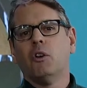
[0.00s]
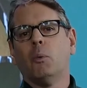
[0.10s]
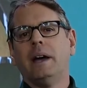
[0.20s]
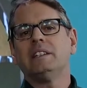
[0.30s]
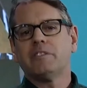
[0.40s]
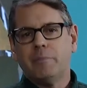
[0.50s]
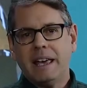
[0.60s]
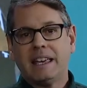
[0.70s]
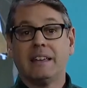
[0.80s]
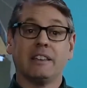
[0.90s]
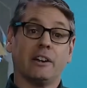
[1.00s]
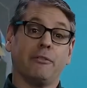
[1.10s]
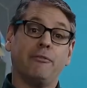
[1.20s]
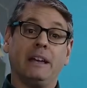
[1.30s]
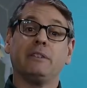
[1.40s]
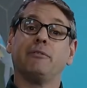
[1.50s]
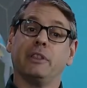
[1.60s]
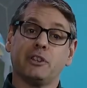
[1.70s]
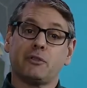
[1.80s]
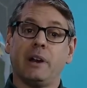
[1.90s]
ways of making that are fit for
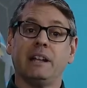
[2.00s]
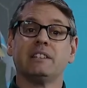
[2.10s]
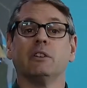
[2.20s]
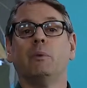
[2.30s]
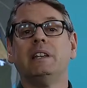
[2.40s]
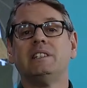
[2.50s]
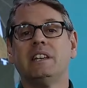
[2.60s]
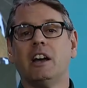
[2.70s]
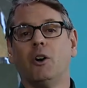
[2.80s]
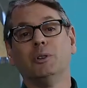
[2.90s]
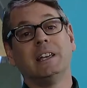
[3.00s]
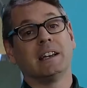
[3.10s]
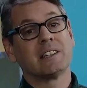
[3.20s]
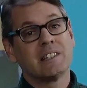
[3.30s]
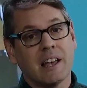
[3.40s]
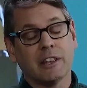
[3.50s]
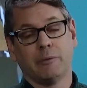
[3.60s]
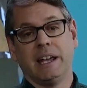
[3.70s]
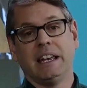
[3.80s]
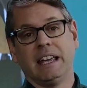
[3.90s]
the trends that we see only
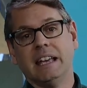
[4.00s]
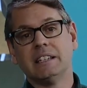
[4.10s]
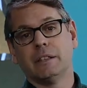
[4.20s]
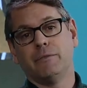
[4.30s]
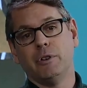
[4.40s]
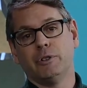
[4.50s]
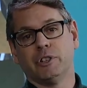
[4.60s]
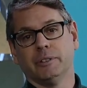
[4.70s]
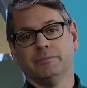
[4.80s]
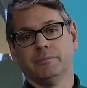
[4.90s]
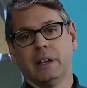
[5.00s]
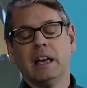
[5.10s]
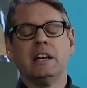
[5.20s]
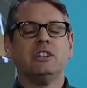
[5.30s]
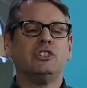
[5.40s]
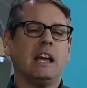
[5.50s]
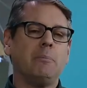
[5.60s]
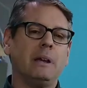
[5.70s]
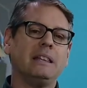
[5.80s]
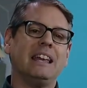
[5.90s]
accelerating into the future,
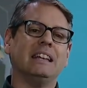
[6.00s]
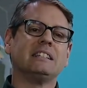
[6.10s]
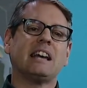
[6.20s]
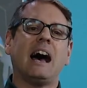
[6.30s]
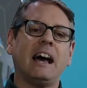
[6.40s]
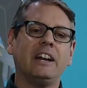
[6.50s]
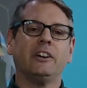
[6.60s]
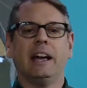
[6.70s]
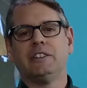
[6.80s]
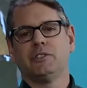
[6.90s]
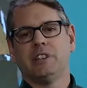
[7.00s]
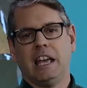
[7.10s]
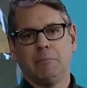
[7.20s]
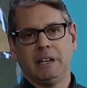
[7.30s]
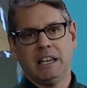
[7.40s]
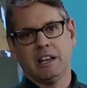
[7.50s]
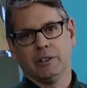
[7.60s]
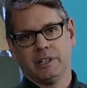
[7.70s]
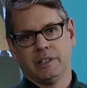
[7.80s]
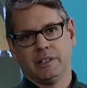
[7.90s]
shaping the entire entertainment
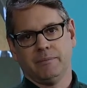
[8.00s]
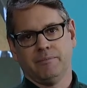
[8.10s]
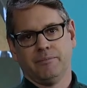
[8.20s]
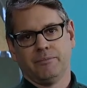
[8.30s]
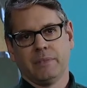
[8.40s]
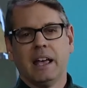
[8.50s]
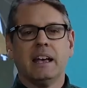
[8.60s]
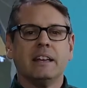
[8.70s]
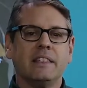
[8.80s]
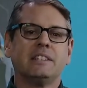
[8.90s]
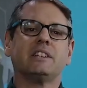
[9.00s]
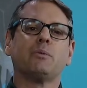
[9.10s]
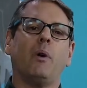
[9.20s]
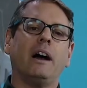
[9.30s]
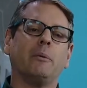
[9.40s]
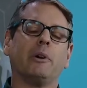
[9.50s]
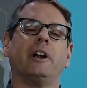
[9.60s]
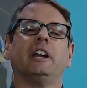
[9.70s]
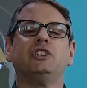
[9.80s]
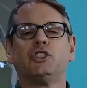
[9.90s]
ecosystem. This is why we're
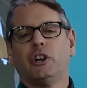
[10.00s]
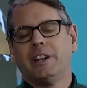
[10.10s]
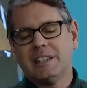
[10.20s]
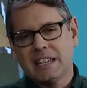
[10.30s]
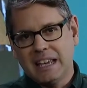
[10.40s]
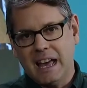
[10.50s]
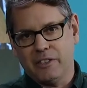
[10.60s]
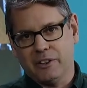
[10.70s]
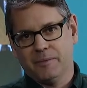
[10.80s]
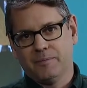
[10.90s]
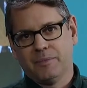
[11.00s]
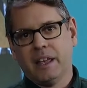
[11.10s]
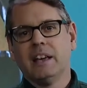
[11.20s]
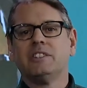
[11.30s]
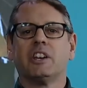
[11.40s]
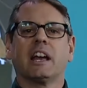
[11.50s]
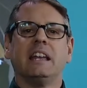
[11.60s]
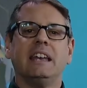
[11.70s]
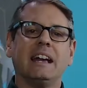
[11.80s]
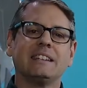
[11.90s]
on a journey together to
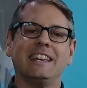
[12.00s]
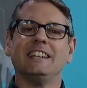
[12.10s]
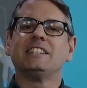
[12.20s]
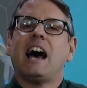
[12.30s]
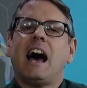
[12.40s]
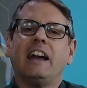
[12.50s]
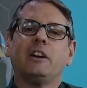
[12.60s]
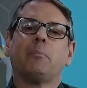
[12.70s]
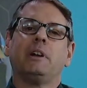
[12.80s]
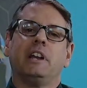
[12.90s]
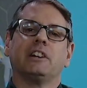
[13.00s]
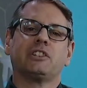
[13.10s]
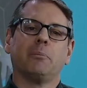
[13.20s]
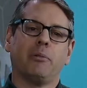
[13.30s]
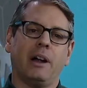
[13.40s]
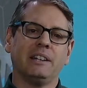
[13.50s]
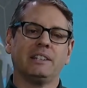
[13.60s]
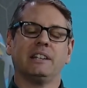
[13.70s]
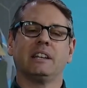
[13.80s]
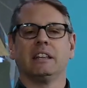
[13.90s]
connect the entire production
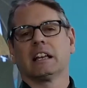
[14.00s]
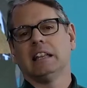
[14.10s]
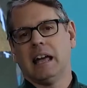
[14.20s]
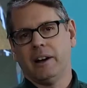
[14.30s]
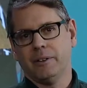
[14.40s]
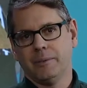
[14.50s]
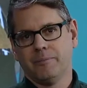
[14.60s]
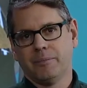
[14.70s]
process in the cloud,